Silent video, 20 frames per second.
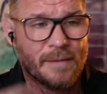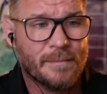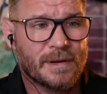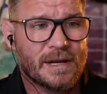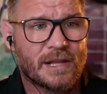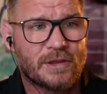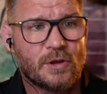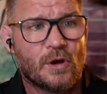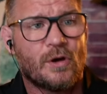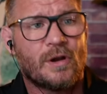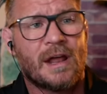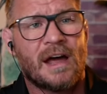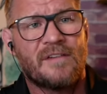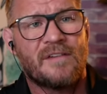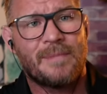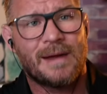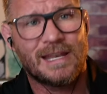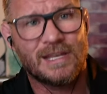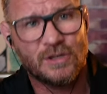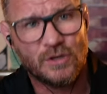but I don't have
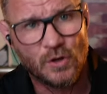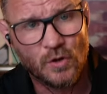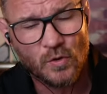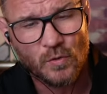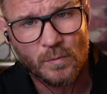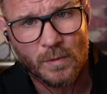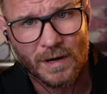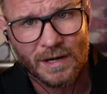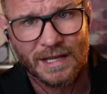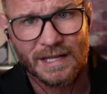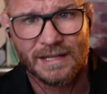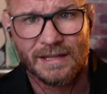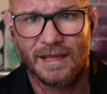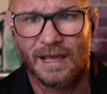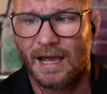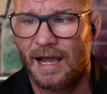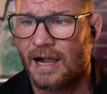my new one in yet.